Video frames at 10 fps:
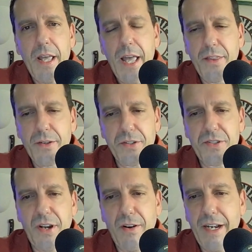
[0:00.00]
and those are
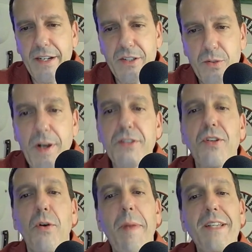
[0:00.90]
serrated as well.
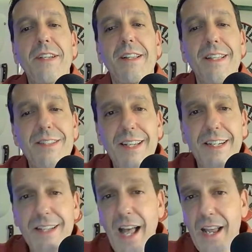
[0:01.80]
So basically,
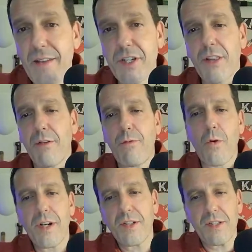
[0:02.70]
six knives in the four inch